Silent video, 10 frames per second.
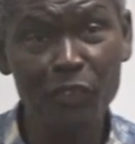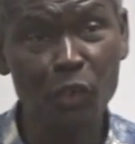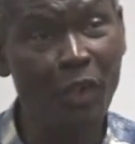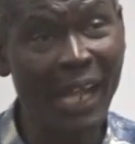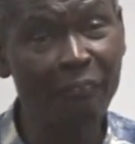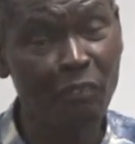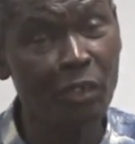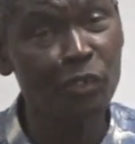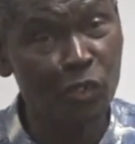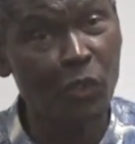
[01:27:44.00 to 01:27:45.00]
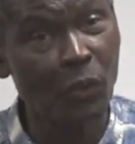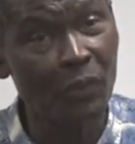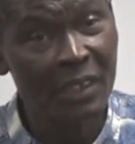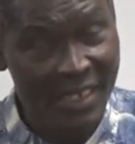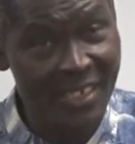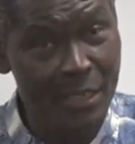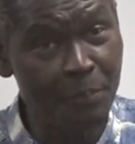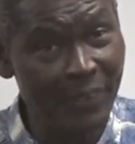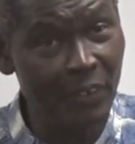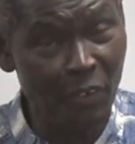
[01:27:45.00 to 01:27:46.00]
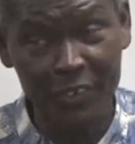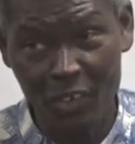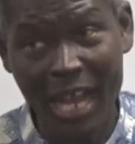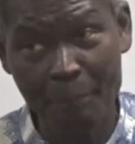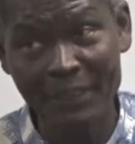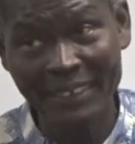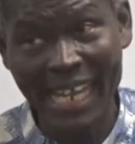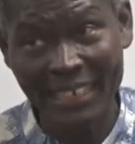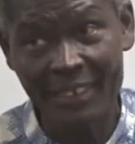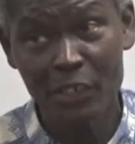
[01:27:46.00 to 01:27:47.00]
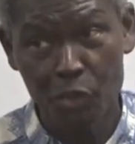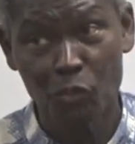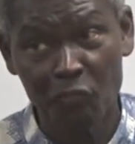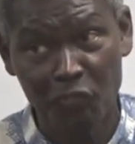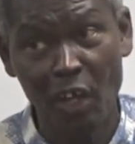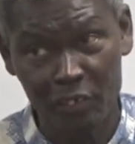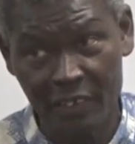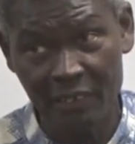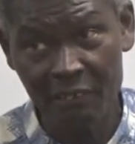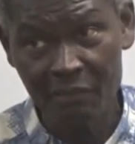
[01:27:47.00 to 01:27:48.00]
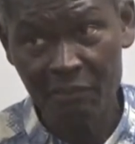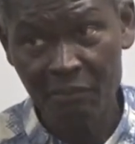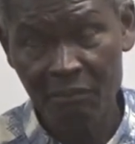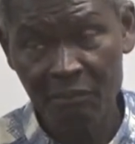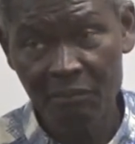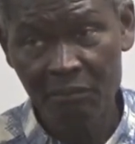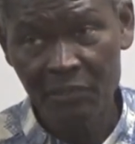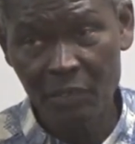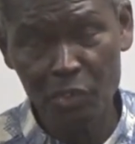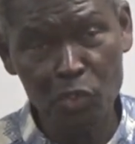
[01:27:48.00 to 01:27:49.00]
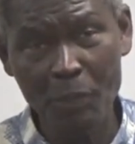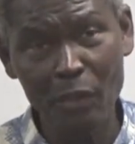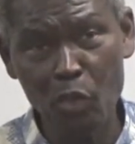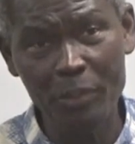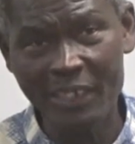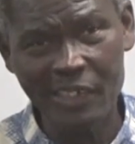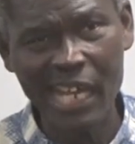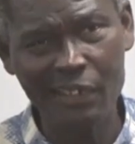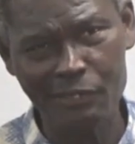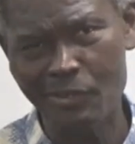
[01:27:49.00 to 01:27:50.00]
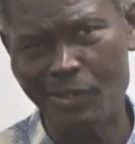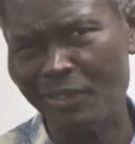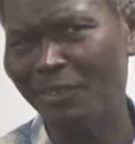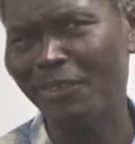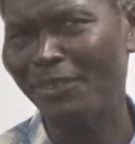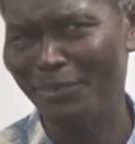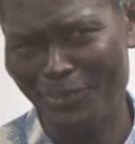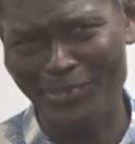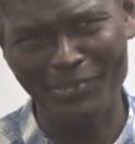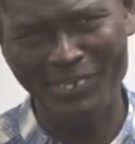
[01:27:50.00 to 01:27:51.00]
if you don't have control, discipline on your appetite, you will falter. Yeah. Your stomach will be growling.